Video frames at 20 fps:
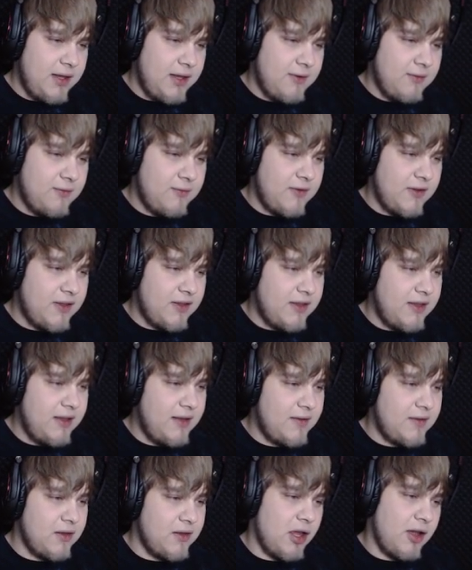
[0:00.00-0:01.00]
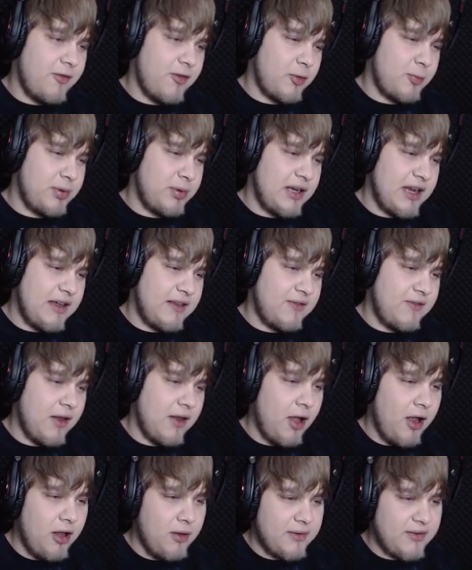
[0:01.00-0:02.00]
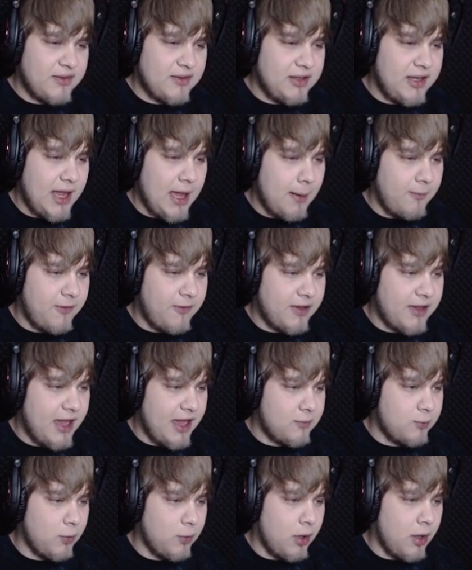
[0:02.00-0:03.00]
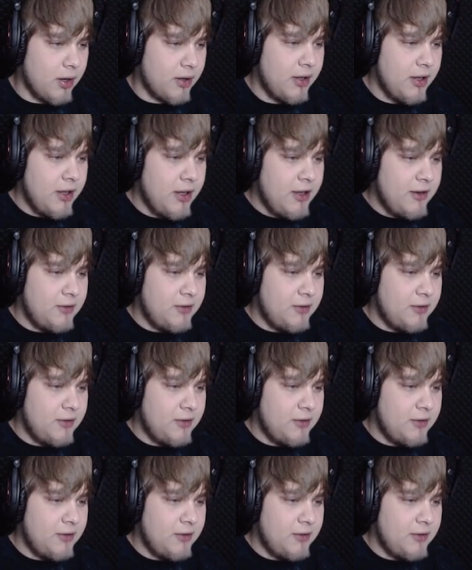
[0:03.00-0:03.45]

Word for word: Even the kids love this place. They always climb the catwalk